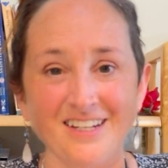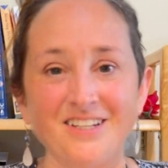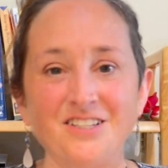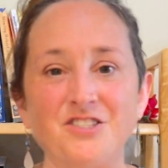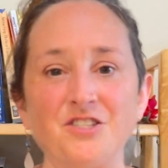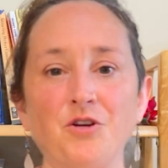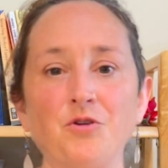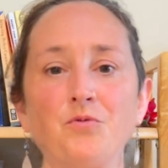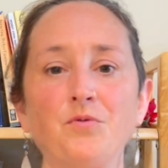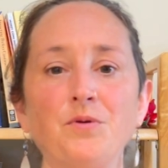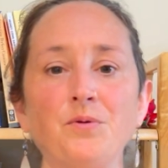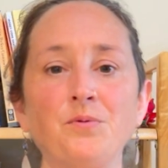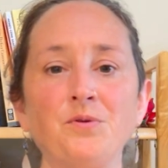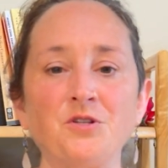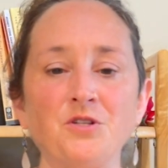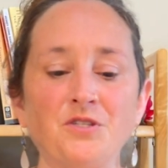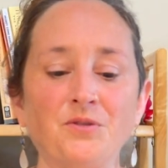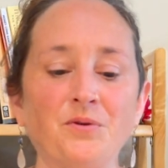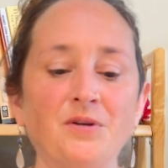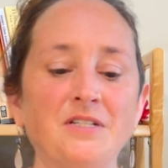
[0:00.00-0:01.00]
So we would
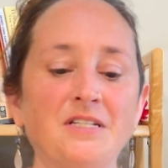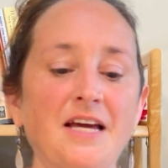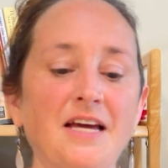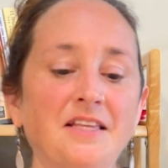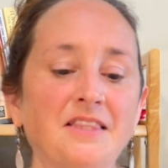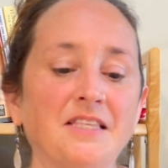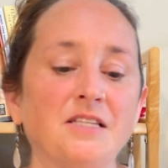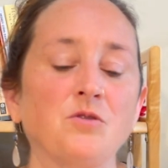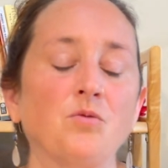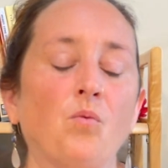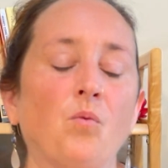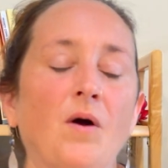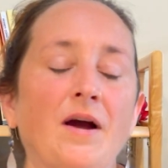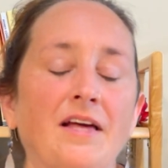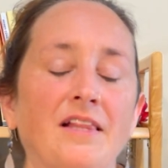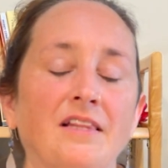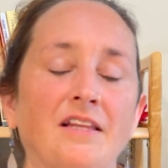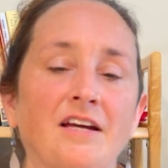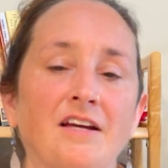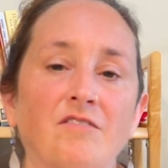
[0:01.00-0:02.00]
just want to take this
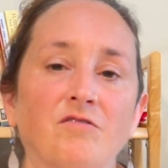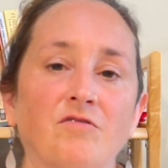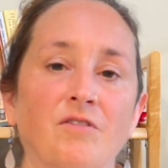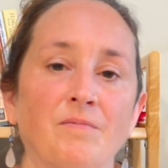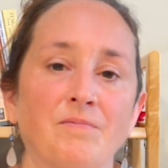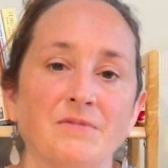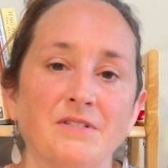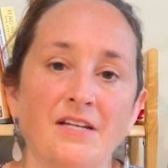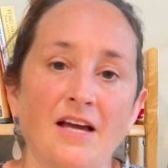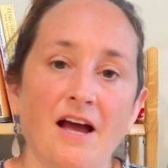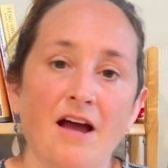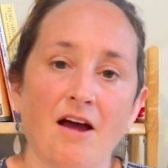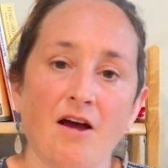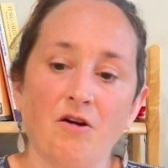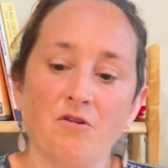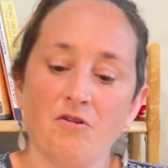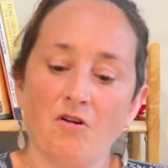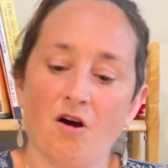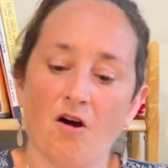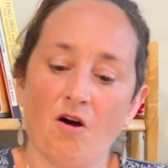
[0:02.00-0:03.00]
white light from
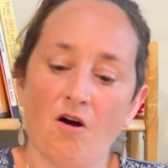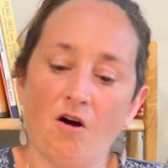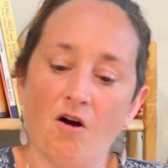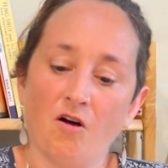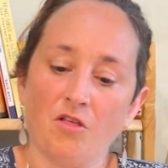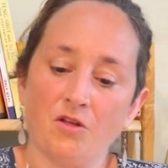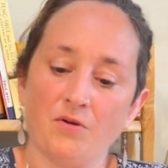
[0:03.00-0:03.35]
down all the